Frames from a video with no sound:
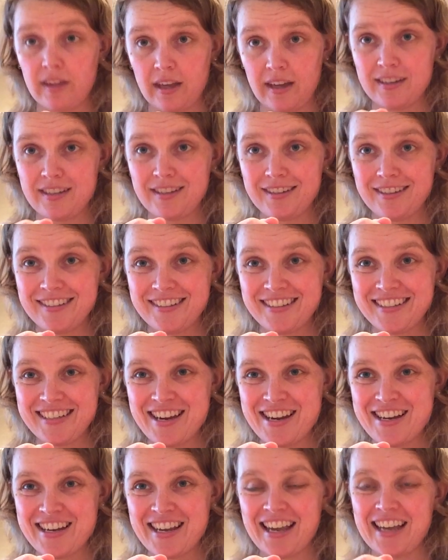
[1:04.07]
it.
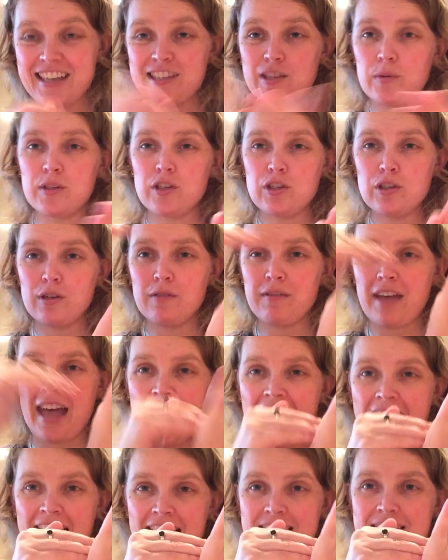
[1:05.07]
Okay, so it just sort of
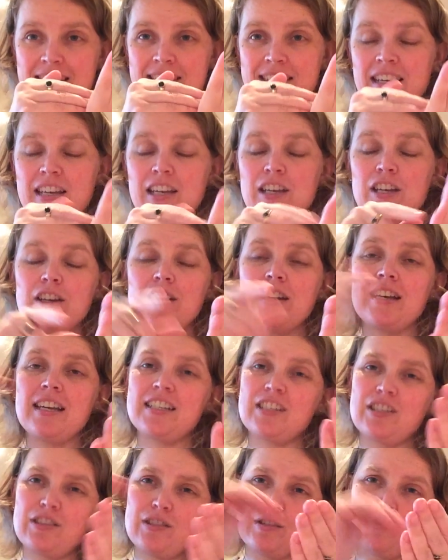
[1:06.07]
adds
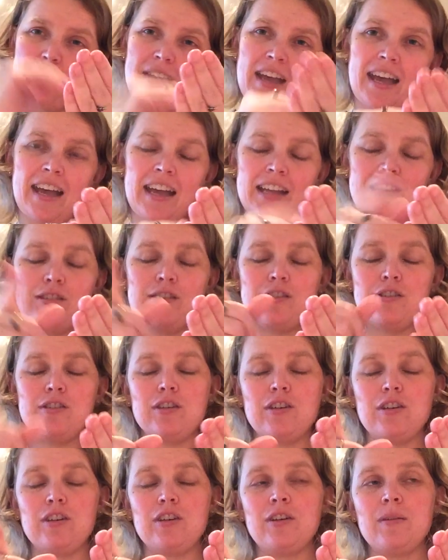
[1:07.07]

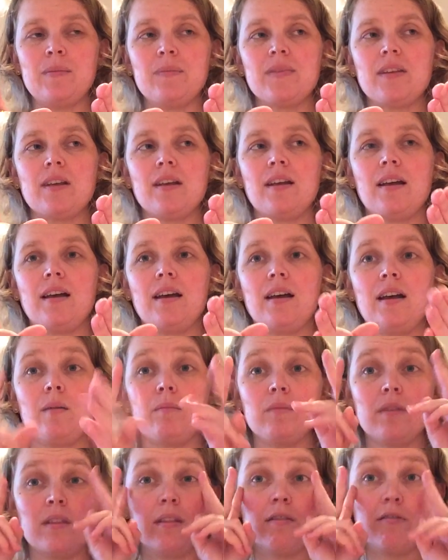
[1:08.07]
to
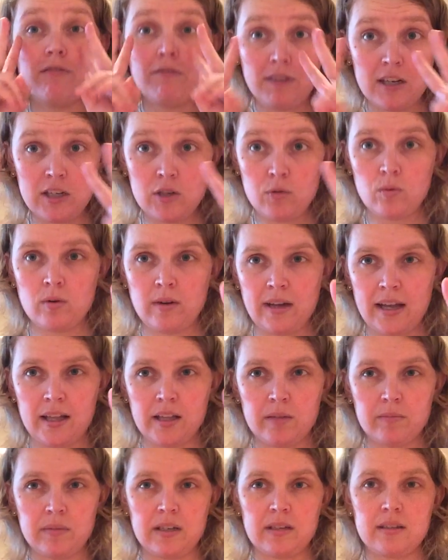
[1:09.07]
the visual
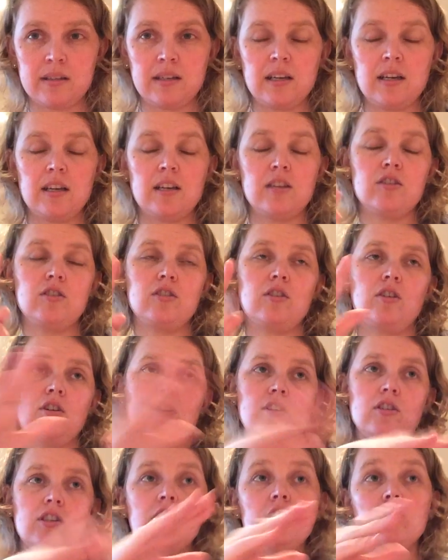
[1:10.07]
element,
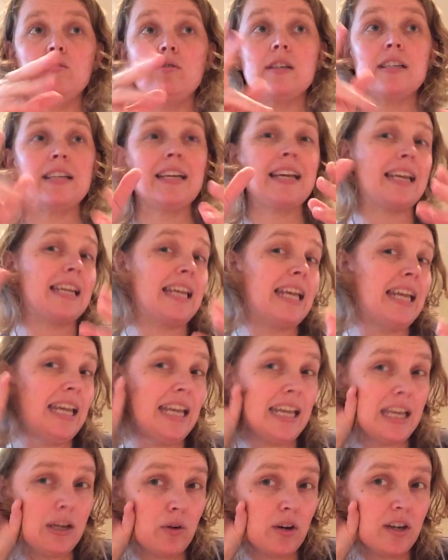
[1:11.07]
so children can
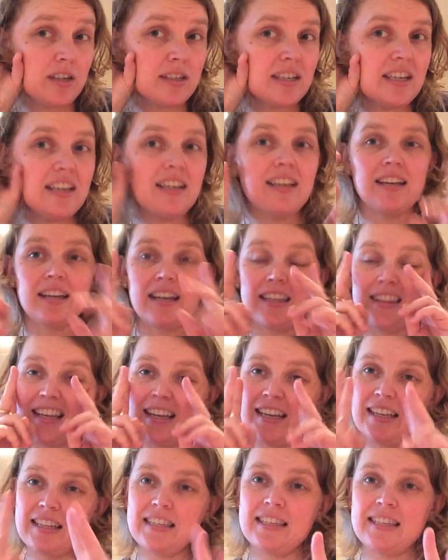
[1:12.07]
hear it and they
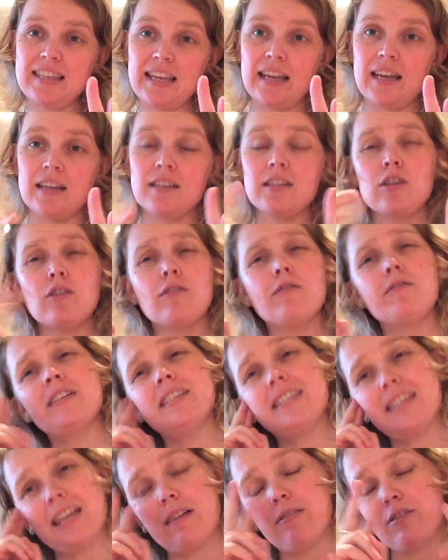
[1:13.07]
can see it. And for
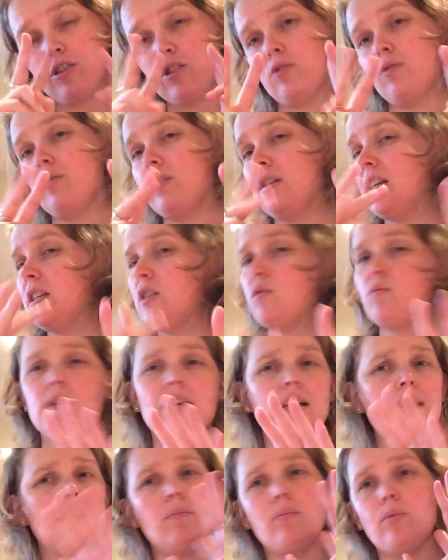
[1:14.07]
deaf children, it's
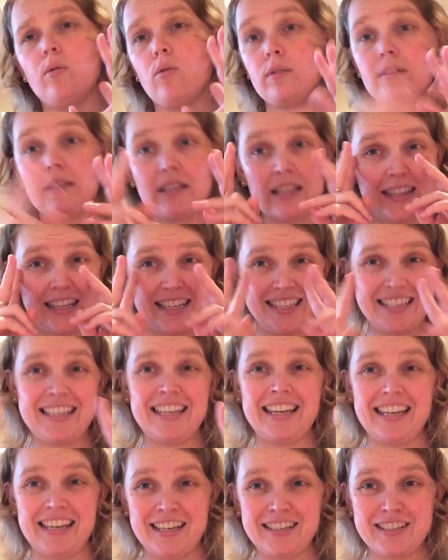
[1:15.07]
really important that they
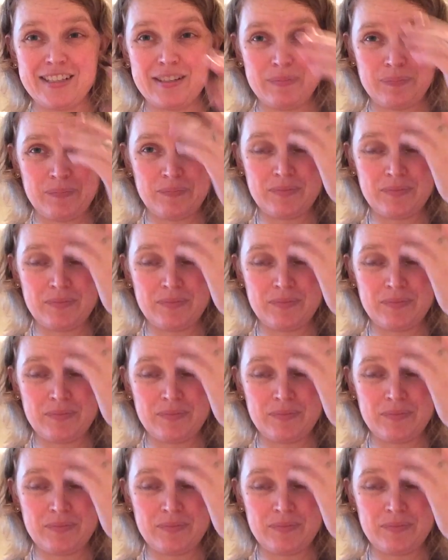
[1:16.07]
see it.